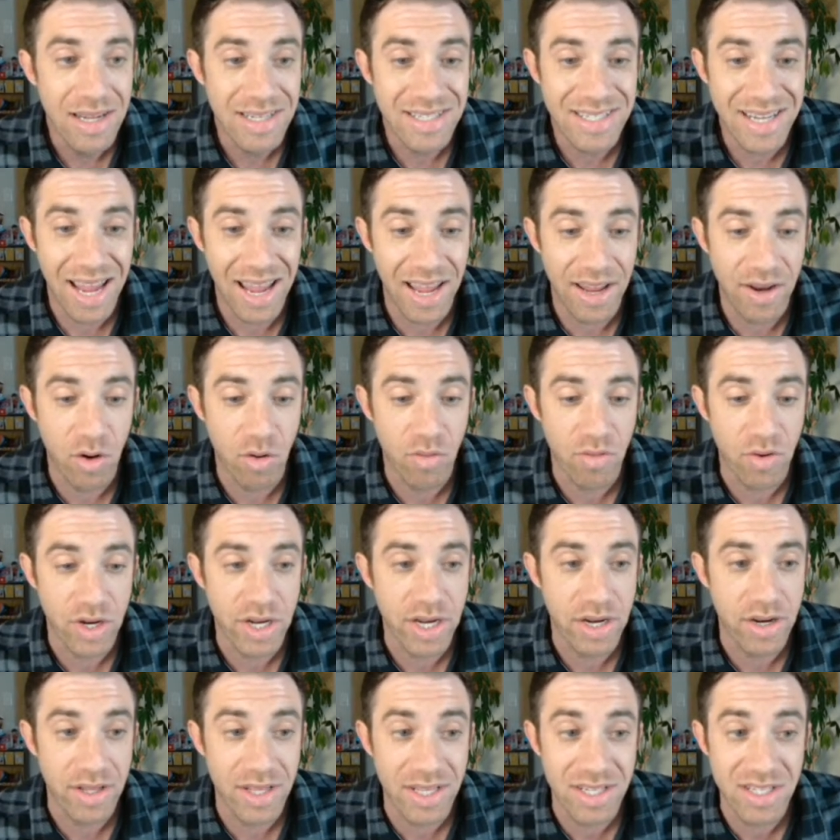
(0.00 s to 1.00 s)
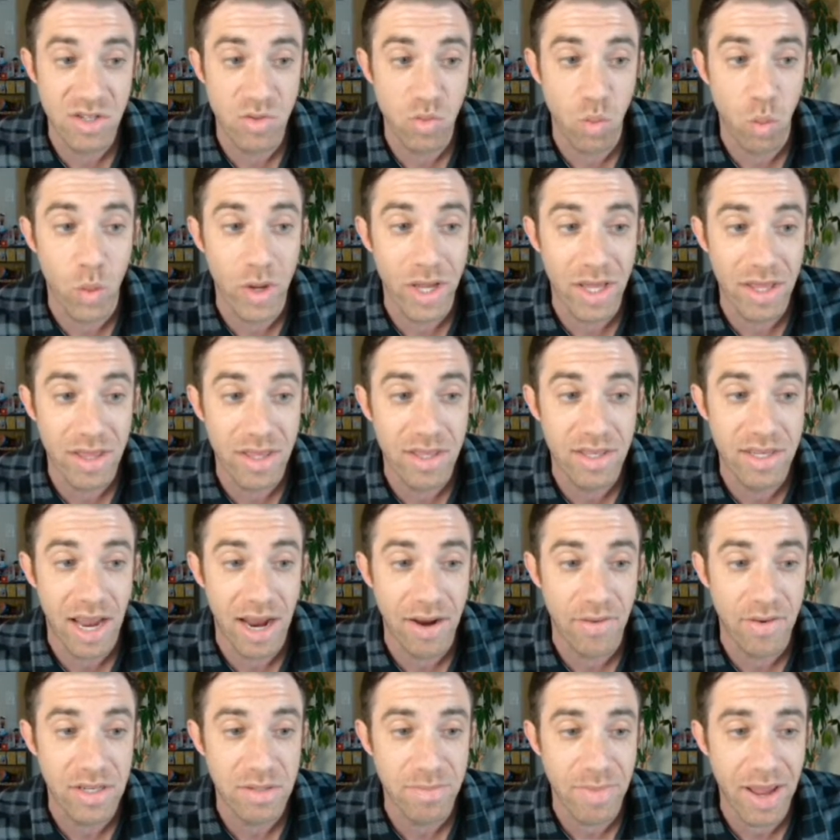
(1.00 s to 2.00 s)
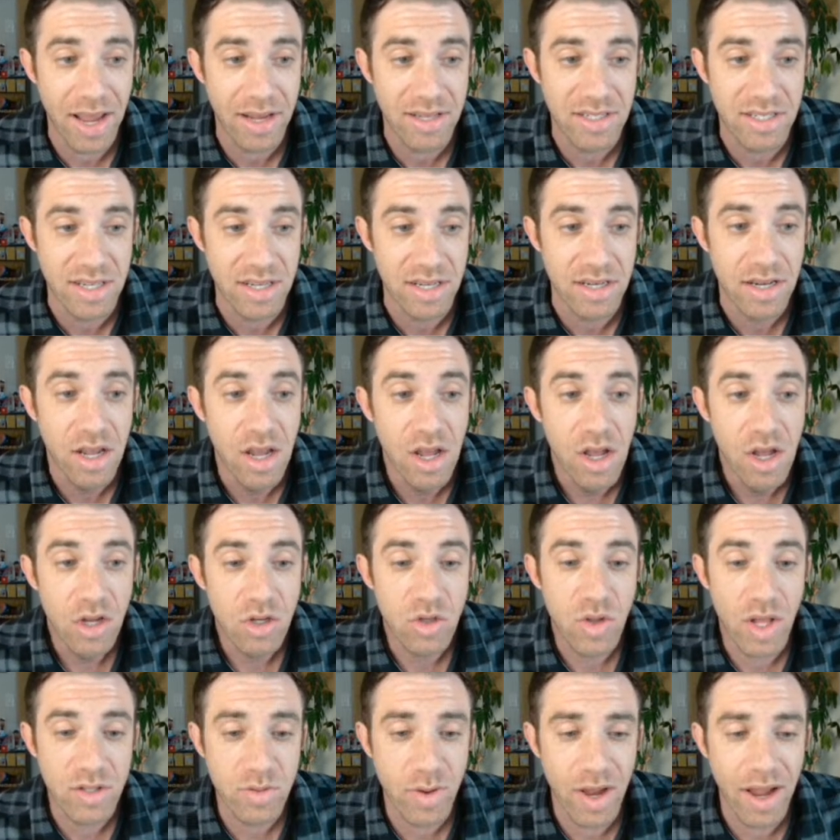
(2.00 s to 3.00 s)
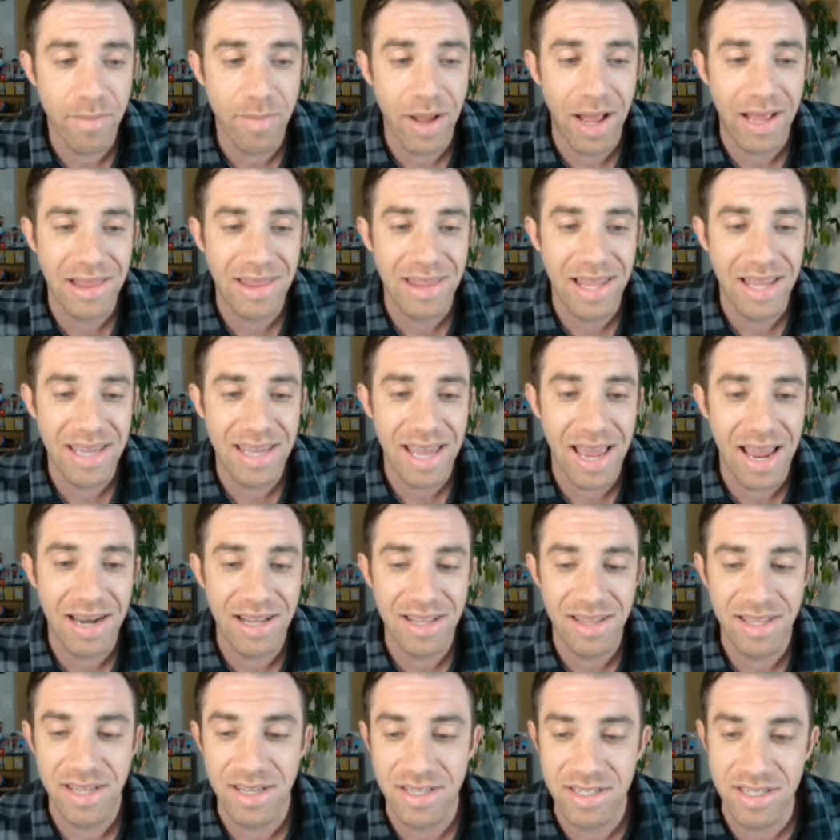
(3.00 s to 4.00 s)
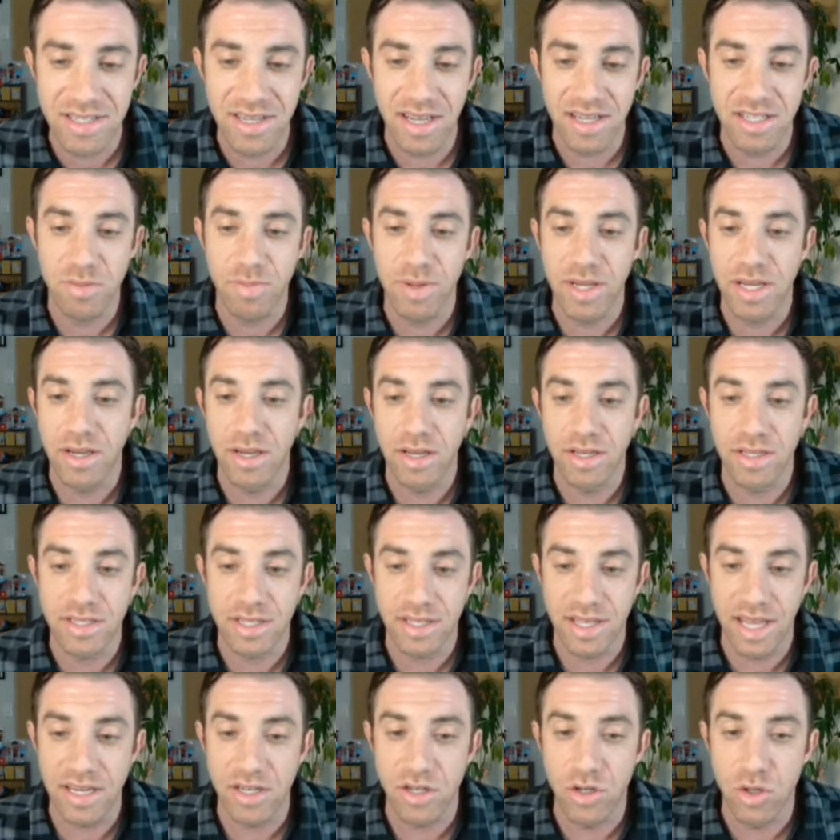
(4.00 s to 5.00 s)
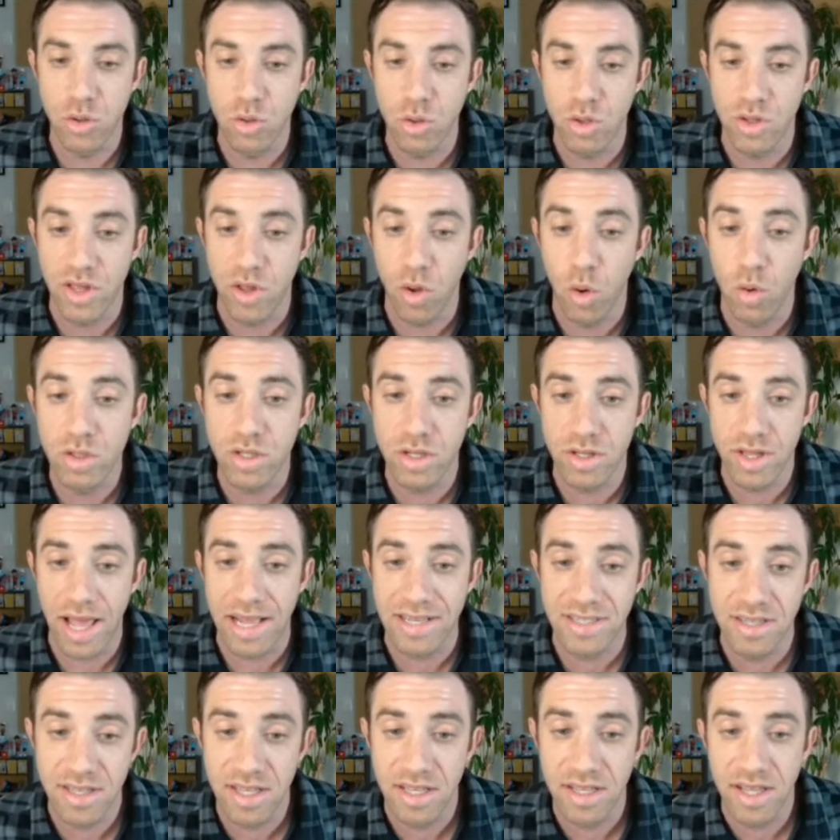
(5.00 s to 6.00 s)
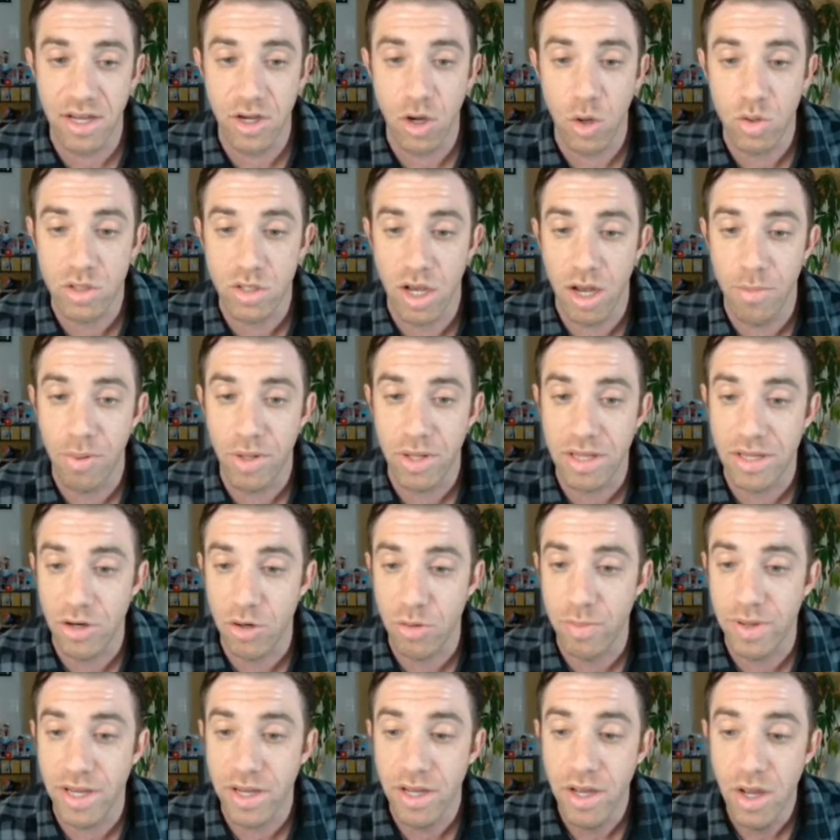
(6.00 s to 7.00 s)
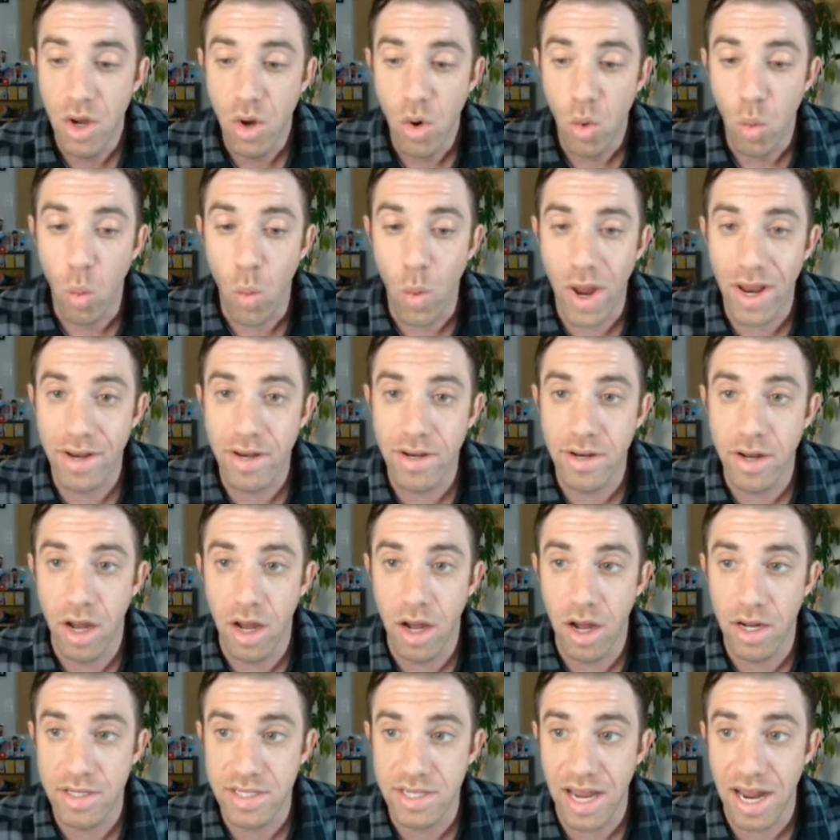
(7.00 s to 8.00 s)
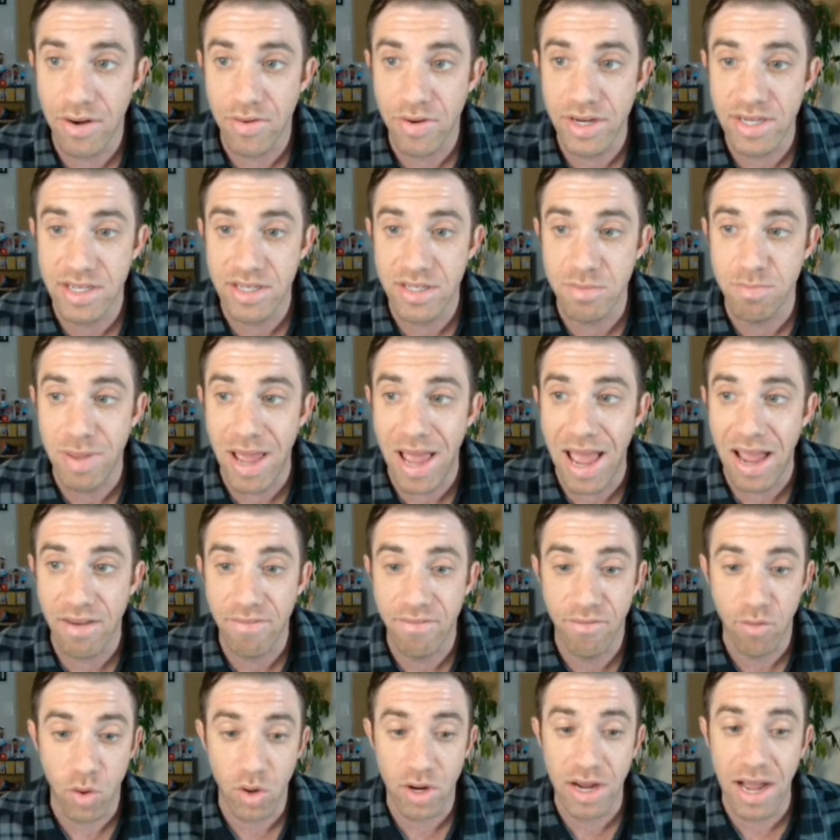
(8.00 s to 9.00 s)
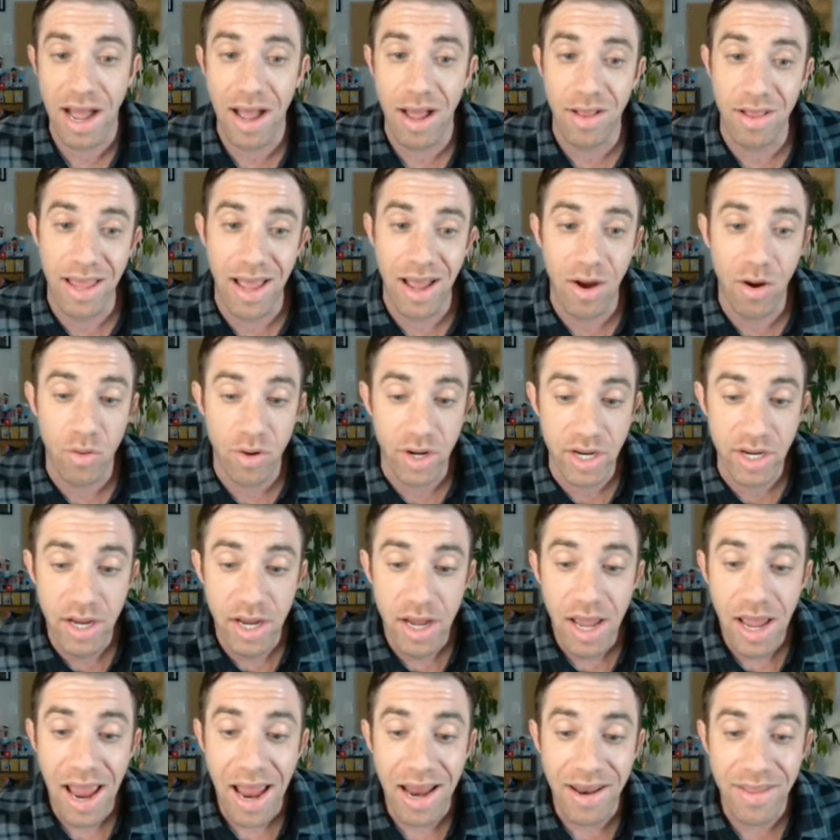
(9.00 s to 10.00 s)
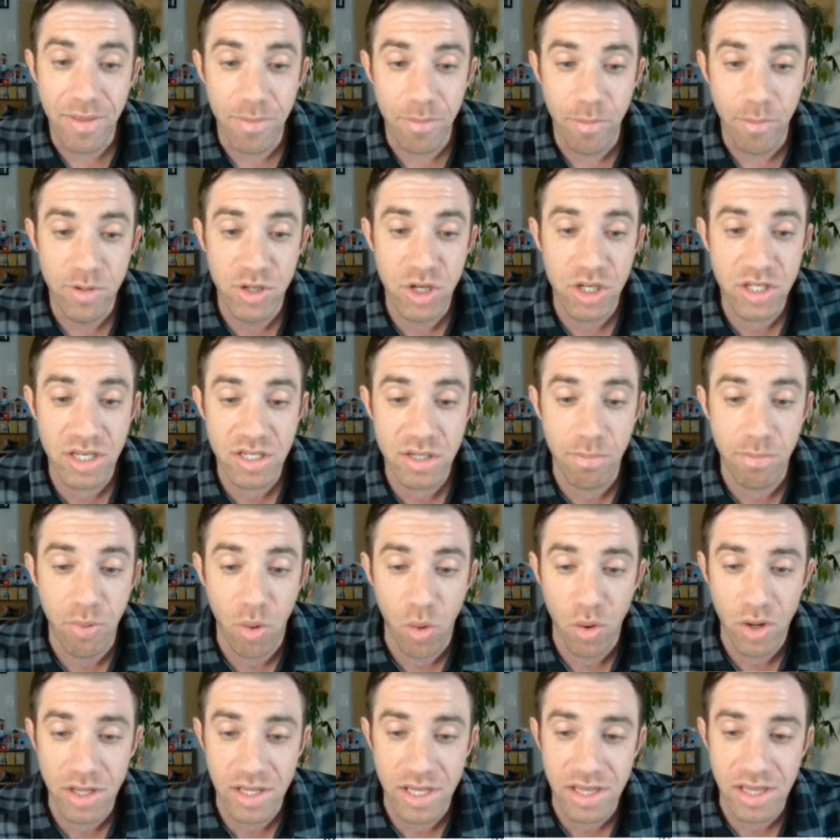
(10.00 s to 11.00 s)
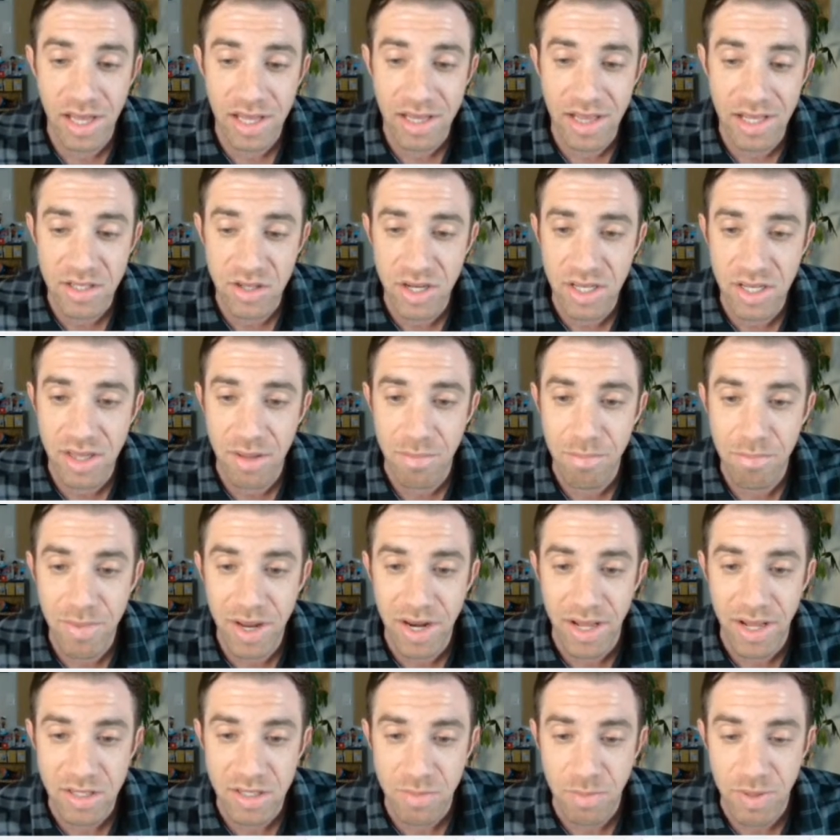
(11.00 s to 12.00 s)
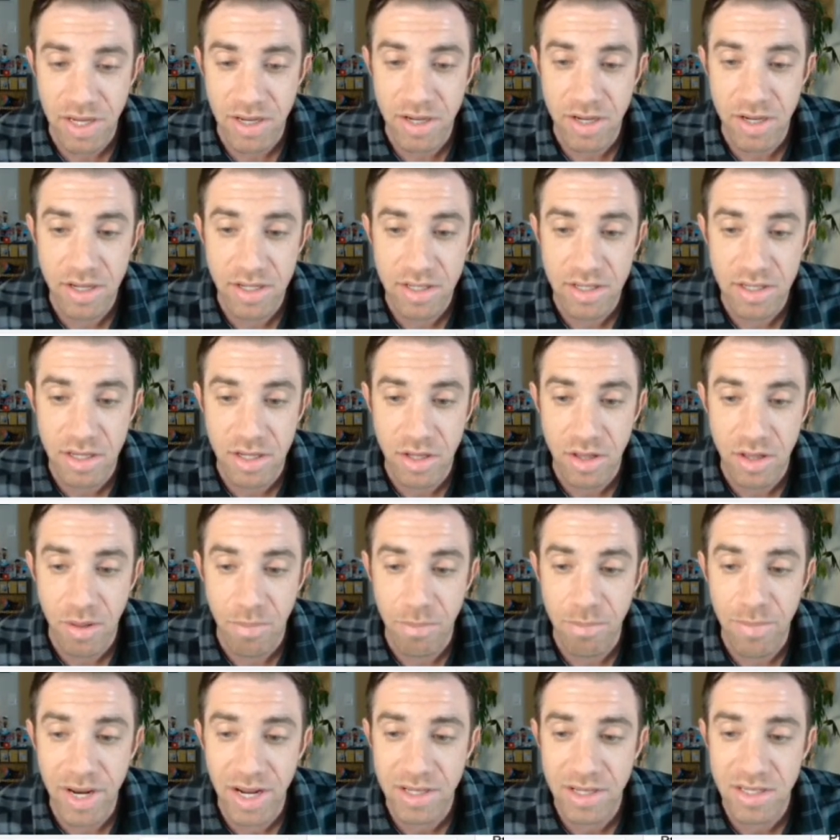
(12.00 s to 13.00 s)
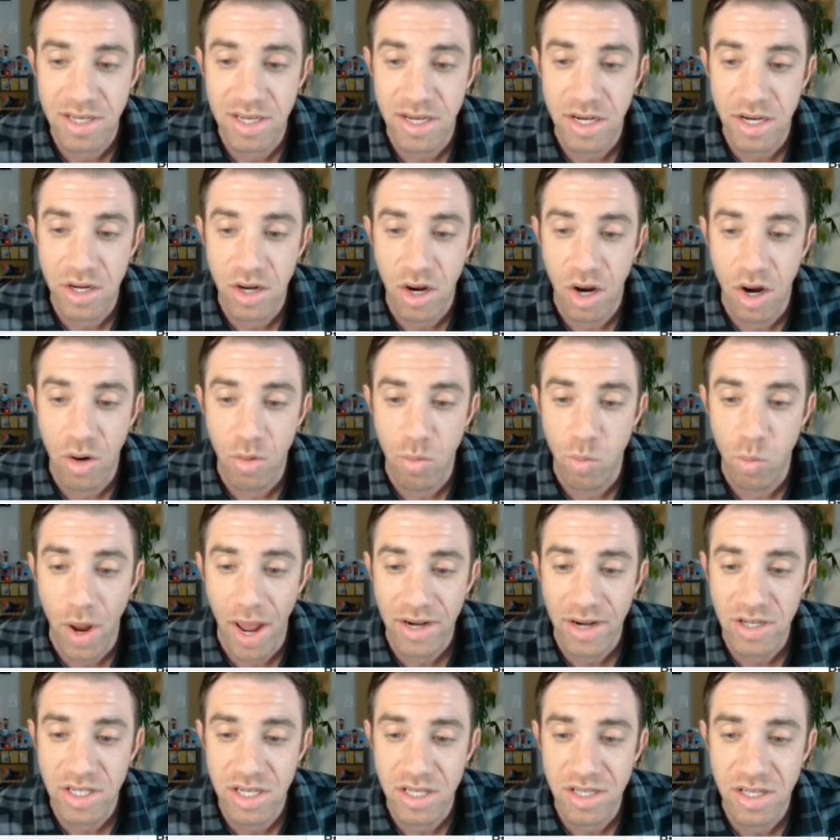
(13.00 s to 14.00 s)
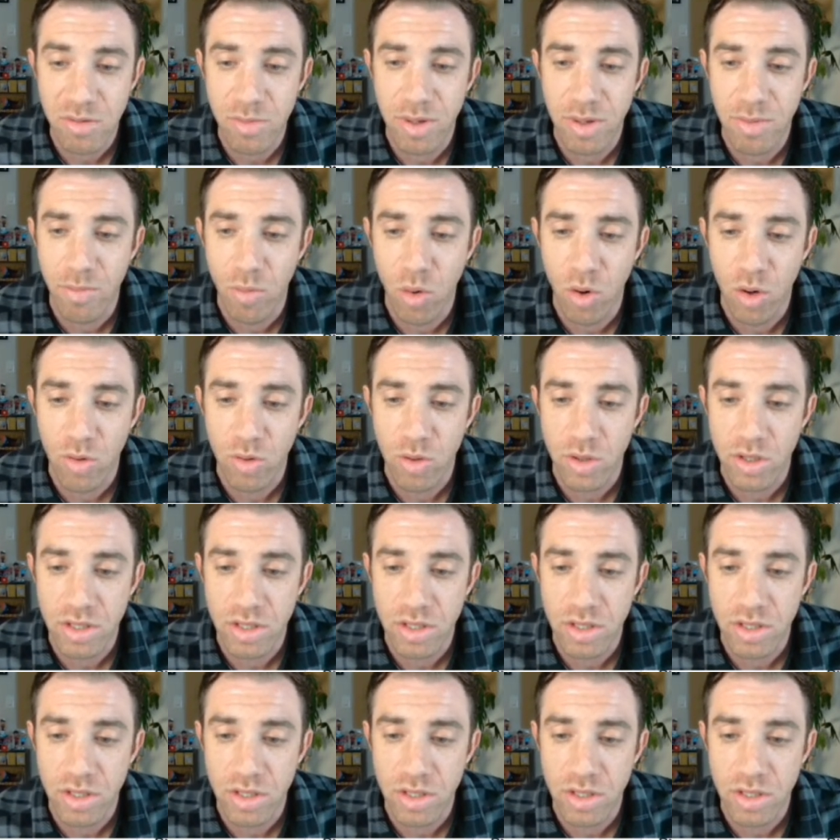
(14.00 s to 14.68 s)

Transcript: 10 over here, and this is with Tyrese Maxey in. So that's why I like adding the assists because they do those. That's the thing that goes up a little bit when Tyrese is back for Kyle Lowry. And just as importantly, like let's look at the minutes because the minutes here are actually a little bit more